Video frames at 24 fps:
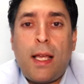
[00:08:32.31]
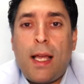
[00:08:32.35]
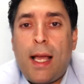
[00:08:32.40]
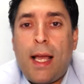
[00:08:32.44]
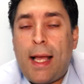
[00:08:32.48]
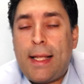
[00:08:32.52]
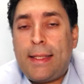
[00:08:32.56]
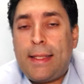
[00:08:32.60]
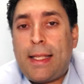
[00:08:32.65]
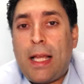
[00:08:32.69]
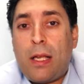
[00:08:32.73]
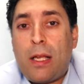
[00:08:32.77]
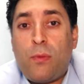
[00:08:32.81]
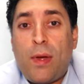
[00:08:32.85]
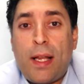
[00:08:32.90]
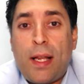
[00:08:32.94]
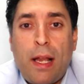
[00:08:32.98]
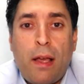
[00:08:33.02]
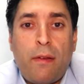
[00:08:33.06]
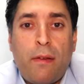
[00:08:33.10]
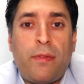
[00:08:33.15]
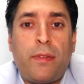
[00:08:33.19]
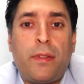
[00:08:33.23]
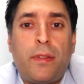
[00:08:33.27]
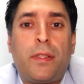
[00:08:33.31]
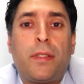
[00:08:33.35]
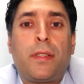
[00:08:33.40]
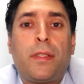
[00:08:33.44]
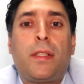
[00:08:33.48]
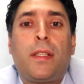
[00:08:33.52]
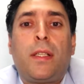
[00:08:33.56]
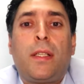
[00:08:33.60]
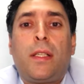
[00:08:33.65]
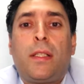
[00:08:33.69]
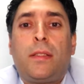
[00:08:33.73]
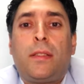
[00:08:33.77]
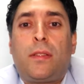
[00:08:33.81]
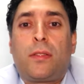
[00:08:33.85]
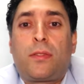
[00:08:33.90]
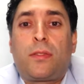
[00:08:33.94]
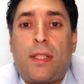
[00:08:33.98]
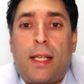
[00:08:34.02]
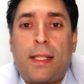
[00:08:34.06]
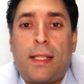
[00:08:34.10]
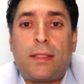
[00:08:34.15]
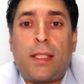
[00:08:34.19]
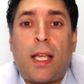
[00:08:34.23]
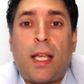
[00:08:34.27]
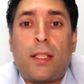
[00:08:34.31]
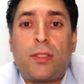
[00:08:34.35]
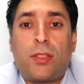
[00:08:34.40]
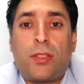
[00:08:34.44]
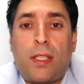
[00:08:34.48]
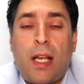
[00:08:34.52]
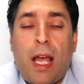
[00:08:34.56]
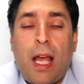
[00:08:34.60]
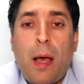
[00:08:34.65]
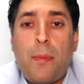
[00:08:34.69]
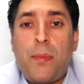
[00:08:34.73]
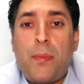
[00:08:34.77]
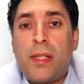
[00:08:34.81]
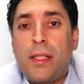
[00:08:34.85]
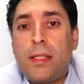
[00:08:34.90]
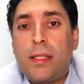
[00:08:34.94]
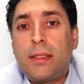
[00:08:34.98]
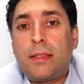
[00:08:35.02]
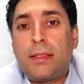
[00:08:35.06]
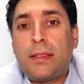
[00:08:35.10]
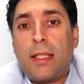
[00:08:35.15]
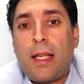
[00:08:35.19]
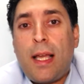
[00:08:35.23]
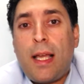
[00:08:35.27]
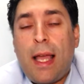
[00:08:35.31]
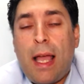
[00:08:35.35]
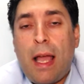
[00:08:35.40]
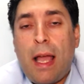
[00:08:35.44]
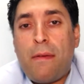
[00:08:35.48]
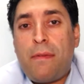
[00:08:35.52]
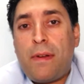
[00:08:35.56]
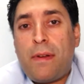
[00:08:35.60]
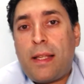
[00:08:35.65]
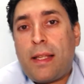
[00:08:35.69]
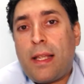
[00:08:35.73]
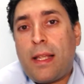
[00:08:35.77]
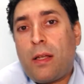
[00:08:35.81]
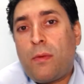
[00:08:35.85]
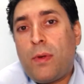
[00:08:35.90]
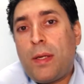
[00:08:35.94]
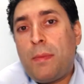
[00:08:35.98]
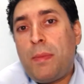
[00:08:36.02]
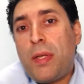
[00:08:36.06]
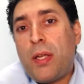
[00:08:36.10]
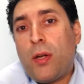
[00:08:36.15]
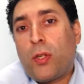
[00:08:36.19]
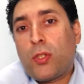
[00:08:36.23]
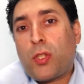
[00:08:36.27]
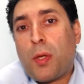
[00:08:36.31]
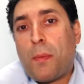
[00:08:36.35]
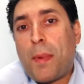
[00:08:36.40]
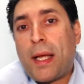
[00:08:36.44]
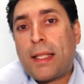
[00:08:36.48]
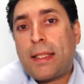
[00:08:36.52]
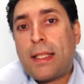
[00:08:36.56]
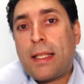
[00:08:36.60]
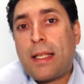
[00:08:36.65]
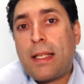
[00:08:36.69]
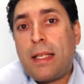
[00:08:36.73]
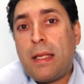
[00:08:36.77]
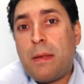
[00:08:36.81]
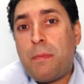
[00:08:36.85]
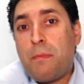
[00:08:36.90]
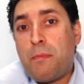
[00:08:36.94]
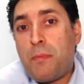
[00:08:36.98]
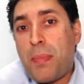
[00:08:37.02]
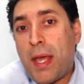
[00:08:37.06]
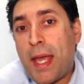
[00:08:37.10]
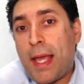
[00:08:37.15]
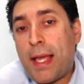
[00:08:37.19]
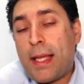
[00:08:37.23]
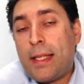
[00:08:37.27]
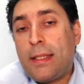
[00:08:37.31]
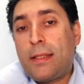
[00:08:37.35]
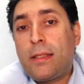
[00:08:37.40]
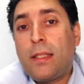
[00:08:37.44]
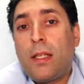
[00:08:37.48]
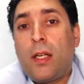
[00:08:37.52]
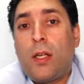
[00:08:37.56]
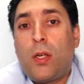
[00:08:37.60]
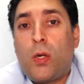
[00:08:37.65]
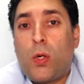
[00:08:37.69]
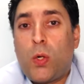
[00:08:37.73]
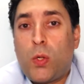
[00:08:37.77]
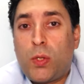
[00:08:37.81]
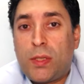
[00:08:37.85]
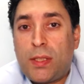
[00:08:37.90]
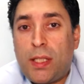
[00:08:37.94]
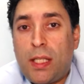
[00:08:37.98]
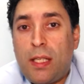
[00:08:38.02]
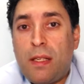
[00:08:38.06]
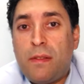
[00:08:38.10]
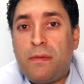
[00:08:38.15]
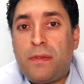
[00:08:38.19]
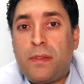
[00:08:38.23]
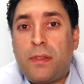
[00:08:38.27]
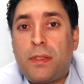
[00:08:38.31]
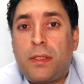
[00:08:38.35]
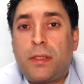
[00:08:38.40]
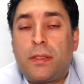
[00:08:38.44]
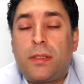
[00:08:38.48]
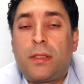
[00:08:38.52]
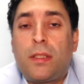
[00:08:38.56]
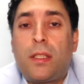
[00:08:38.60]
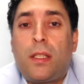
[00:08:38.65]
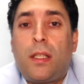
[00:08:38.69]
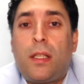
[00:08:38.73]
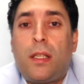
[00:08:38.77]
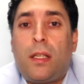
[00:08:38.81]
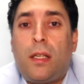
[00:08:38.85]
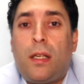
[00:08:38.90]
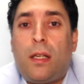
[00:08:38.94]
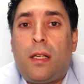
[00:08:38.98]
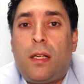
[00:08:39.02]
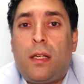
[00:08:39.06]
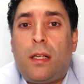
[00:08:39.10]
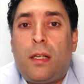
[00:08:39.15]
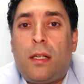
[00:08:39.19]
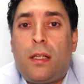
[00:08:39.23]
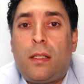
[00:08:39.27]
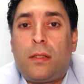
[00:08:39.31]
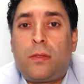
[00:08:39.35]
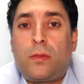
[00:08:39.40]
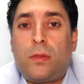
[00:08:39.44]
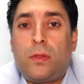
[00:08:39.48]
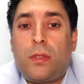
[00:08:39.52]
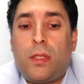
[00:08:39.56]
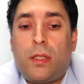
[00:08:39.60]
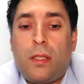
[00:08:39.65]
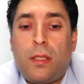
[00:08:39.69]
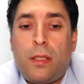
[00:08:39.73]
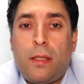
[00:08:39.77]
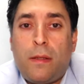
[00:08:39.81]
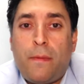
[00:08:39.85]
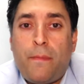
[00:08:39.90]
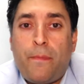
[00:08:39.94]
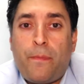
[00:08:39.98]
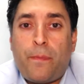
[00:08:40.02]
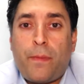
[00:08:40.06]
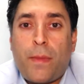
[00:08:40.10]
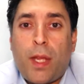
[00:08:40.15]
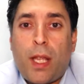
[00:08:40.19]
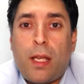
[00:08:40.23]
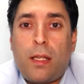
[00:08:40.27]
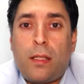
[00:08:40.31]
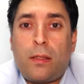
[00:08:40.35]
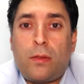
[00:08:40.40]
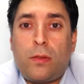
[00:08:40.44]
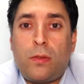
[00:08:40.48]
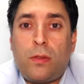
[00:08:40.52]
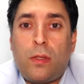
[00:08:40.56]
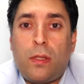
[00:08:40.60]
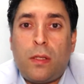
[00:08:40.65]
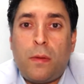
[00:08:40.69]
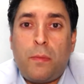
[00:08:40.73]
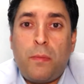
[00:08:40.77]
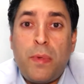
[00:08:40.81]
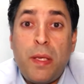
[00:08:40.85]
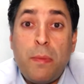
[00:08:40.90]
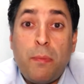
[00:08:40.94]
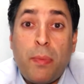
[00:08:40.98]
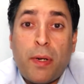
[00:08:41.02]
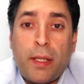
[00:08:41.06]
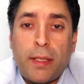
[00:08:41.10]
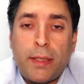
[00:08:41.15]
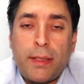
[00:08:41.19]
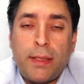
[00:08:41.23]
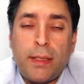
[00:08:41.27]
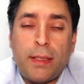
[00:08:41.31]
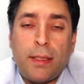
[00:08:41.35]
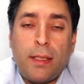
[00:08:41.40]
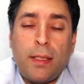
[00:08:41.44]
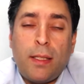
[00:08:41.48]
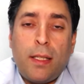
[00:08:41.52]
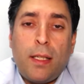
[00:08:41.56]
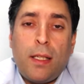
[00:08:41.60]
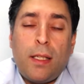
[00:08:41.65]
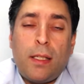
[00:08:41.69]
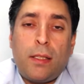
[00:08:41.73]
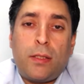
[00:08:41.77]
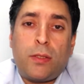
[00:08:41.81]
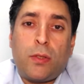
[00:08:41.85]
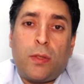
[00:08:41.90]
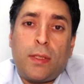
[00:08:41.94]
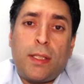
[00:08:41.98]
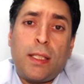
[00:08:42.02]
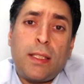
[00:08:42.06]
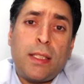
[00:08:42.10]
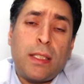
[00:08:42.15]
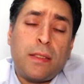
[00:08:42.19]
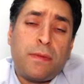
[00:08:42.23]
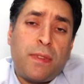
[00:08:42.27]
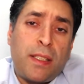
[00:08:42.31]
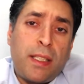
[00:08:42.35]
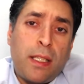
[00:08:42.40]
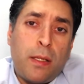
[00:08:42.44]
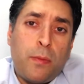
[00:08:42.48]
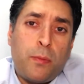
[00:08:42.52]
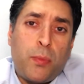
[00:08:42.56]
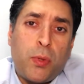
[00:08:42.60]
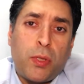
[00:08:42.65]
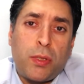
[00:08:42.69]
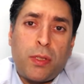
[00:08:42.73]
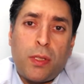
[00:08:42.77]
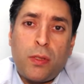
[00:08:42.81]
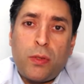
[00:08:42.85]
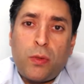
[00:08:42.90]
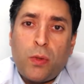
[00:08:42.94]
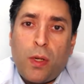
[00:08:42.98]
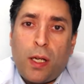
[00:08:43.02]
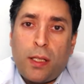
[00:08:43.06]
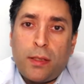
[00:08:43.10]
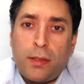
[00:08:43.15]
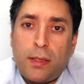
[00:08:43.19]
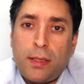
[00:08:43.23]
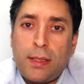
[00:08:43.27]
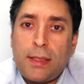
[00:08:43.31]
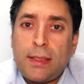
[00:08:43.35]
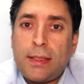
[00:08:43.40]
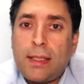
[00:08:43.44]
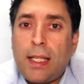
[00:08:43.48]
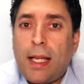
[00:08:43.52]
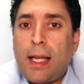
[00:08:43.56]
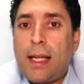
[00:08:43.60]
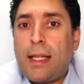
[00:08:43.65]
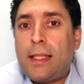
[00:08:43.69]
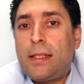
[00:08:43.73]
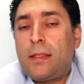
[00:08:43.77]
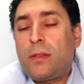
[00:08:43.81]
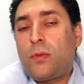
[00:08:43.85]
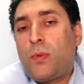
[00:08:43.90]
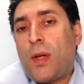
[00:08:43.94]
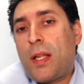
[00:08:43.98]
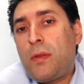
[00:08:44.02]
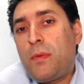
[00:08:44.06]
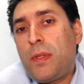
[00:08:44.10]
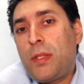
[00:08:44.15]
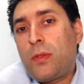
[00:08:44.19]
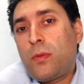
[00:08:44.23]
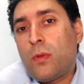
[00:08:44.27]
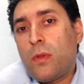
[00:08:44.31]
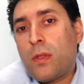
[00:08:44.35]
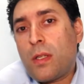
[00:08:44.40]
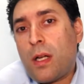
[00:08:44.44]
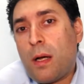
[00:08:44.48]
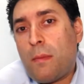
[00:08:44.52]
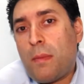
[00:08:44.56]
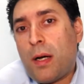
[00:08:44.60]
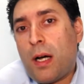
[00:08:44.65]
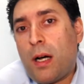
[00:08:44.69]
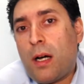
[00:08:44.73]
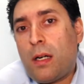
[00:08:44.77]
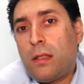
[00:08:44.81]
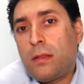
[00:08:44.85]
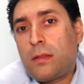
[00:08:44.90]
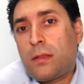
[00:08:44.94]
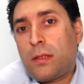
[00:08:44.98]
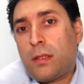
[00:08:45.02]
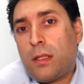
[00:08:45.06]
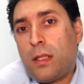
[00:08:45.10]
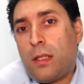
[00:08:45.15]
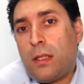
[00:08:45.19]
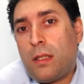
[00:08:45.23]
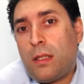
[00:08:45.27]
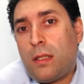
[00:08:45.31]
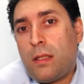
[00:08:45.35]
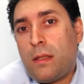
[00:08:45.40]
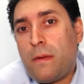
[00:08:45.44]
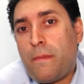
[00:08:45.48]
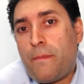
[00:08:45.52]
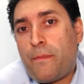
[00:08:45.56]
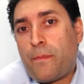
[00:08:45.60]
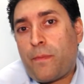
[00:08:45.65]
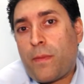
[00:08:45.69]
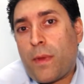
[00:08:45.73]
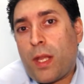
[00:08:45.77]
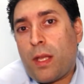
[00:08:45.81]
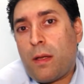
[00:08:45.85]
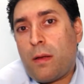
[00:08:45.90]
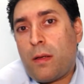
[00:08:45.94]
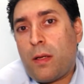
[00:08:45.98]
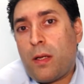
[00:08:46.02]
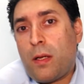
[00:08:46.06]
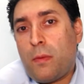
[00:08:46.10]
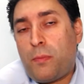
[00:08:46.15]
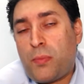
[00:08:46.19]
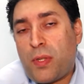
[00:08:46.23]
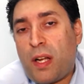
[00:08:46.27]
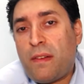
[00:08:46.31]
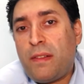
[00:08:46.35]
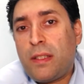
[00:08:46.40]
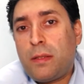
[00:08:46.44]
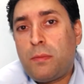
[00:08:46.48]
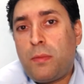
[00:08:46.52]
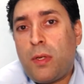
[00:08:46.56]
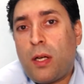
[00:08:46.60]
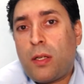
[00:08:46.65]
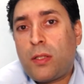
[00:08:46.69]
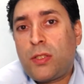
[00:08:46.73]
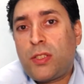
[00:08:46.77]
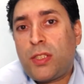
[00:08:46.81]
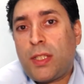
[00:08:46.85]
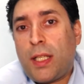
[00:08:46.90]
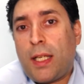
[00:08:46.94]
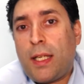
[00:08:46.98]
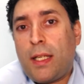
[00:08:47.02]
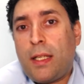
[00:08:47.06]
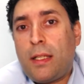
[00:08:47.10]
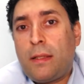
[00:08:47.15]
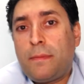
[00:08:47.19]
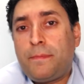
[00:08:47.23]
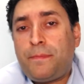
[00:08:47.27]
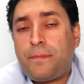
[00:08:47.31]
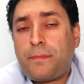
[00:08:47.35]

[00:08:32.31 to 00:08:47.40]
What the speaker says: and then whenever the transaction happens, everything will be automatically paid or delivered to the B party. So this is very important to understand when we talk about a private blockchain,